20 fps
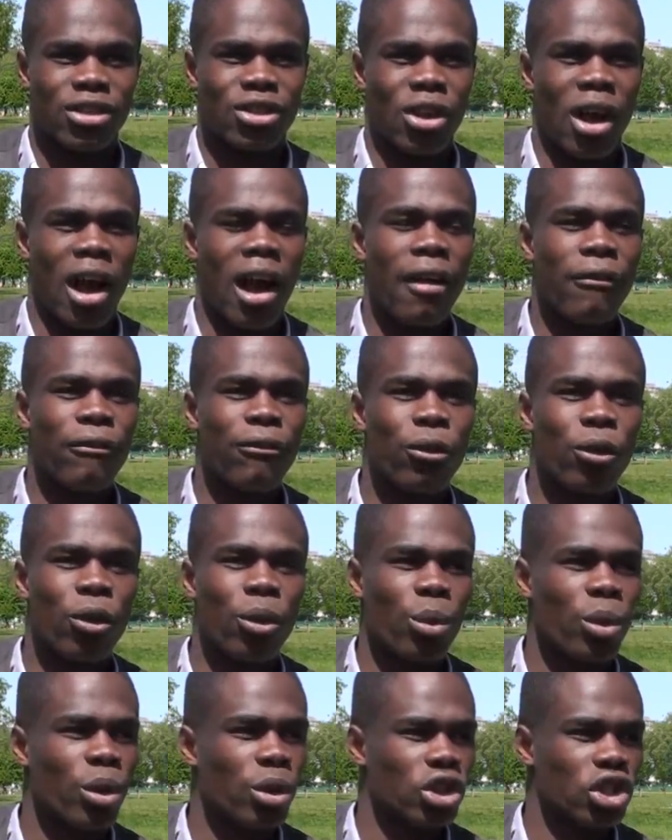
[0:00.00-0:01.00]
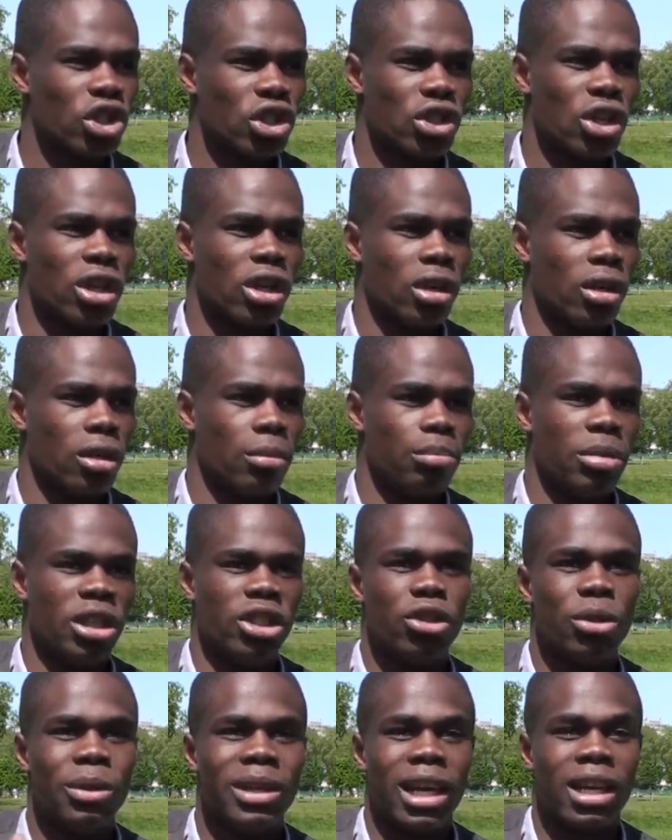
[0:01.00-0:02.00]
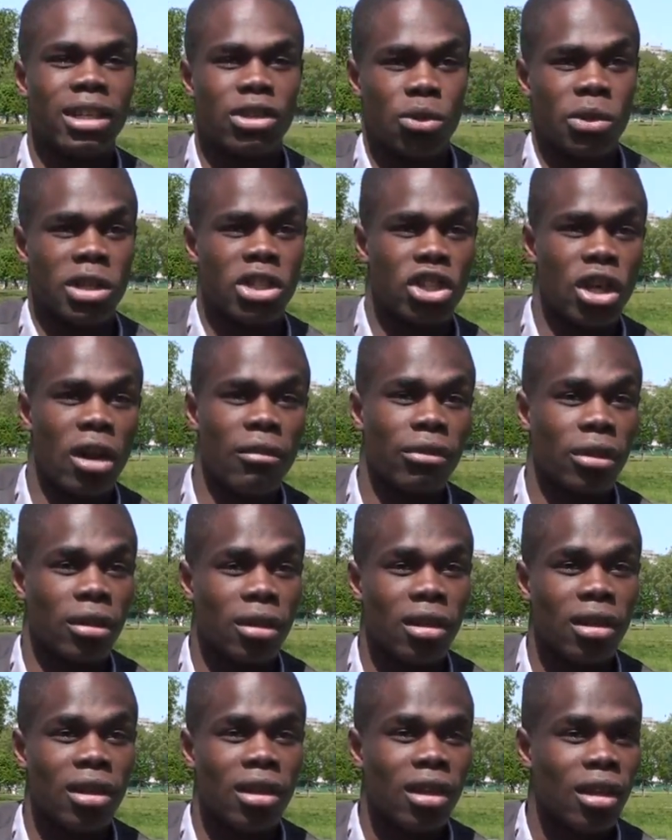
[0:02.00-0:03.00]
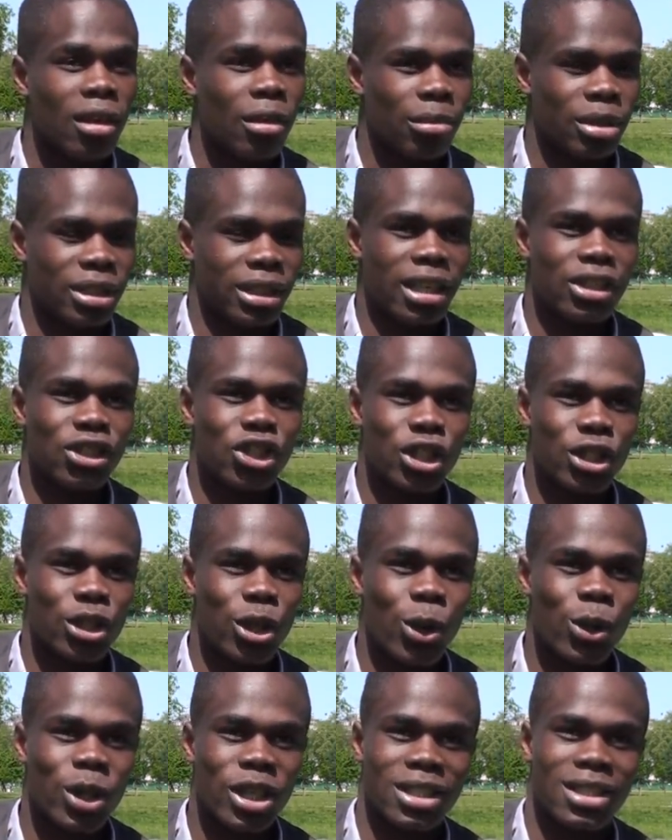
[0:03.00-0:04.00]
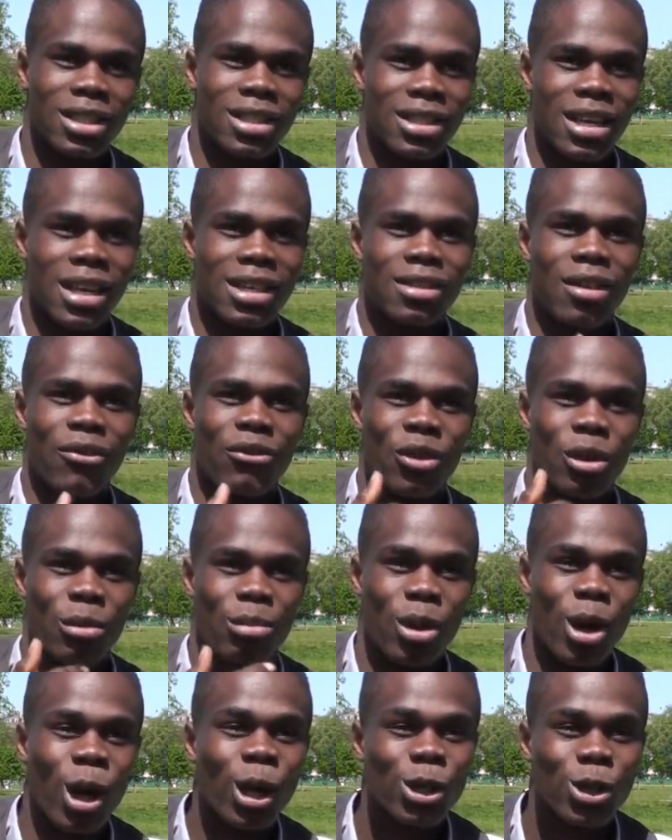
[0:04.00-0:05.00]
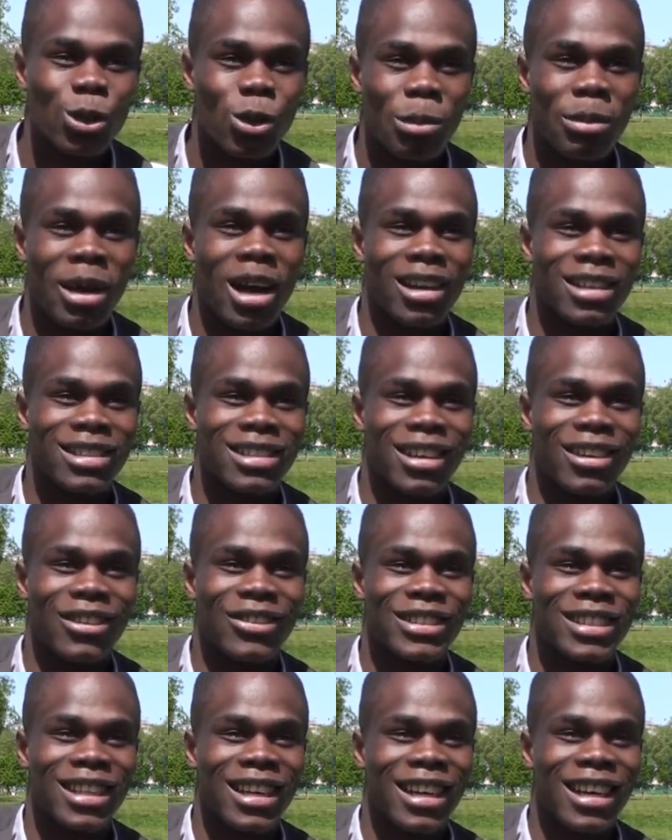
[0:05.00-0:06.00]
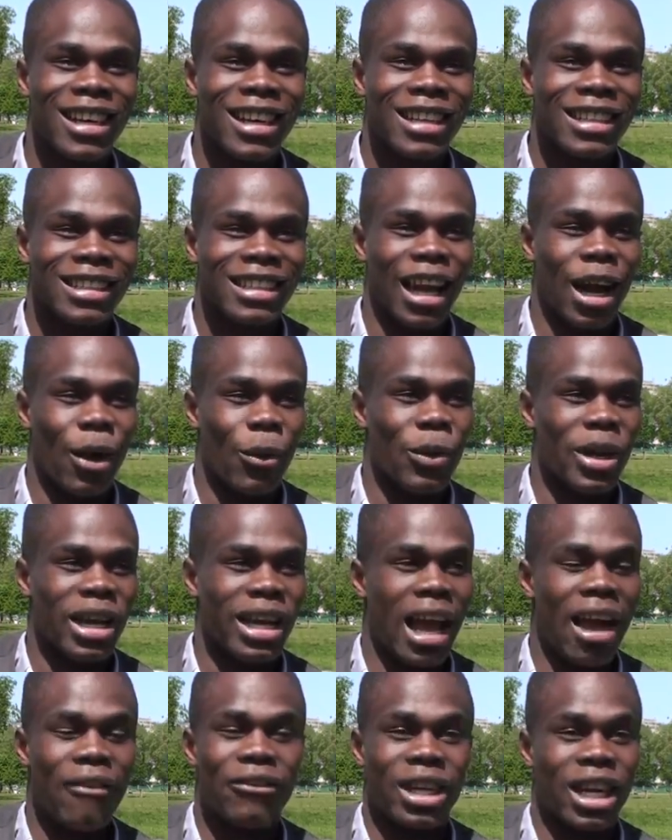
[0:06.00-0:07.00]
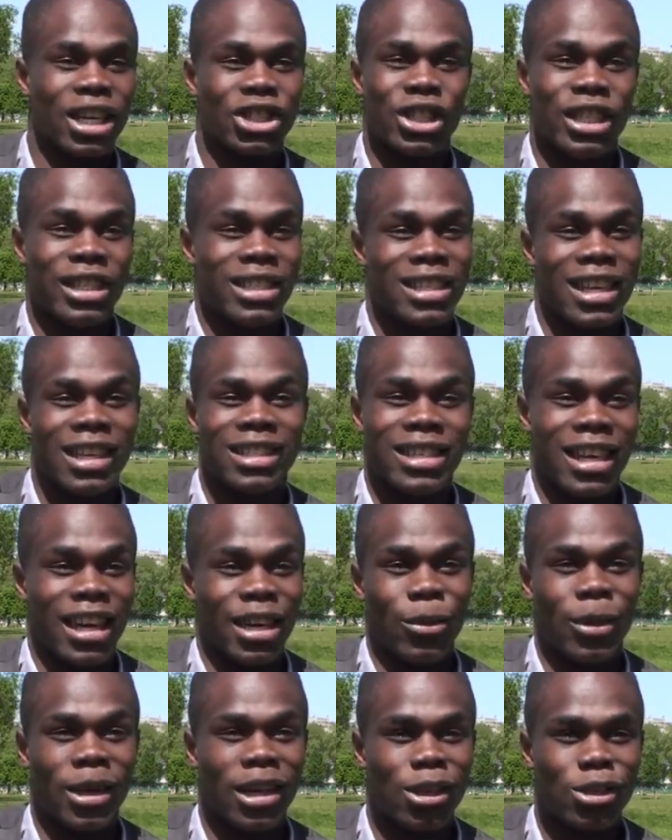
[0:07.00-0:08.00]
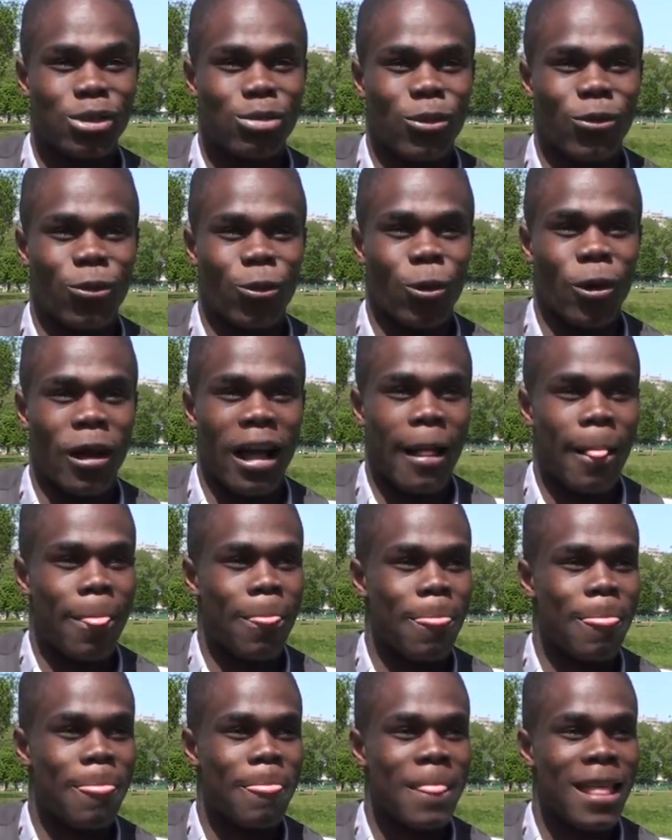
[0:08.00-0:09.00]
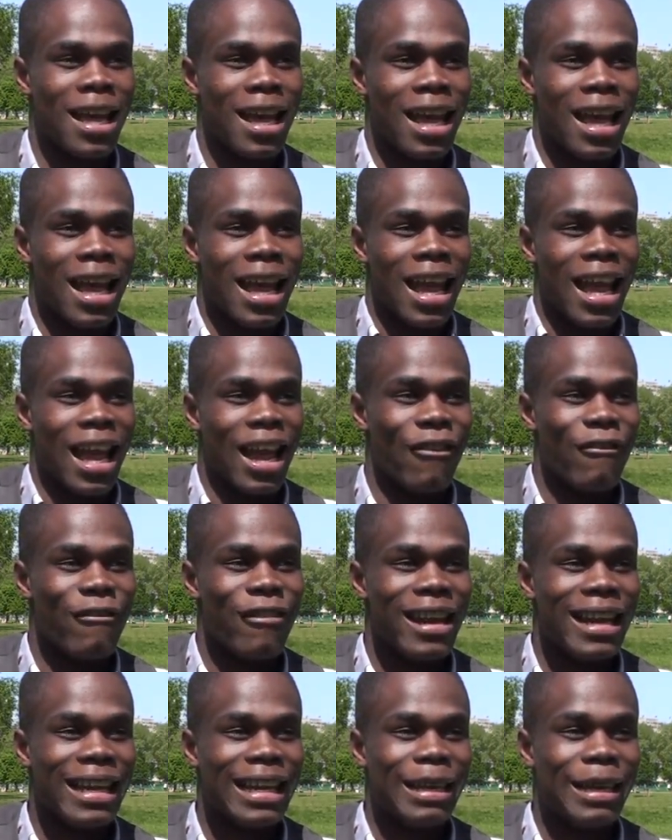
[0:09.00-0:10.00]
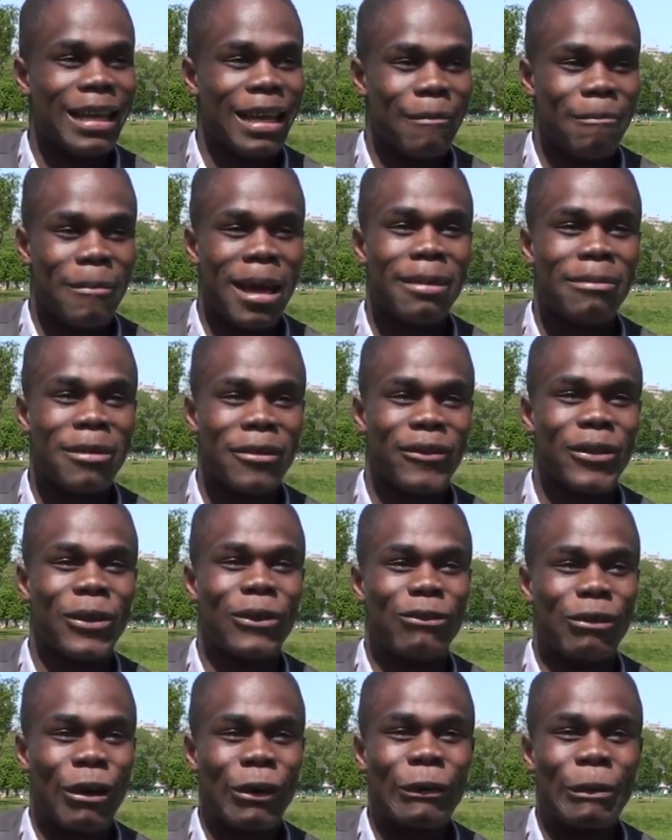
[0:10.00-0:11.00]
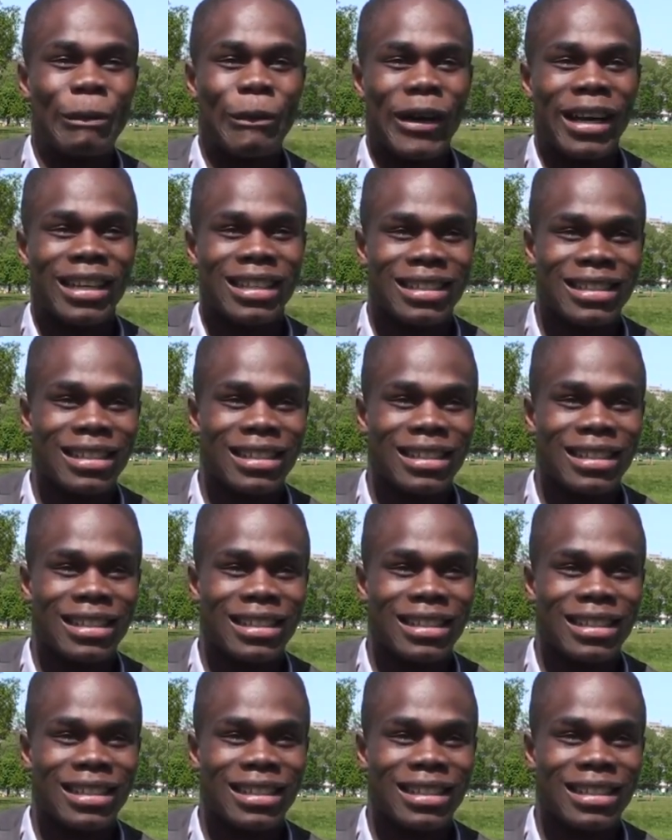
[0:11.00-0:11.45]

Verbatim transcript: So I thought we were just going to be doing that to each other. Mm-hmm. But then she told us to say something personal about ourselves that we haven't actually said to anyone else before. And it made me feel vulnerable at the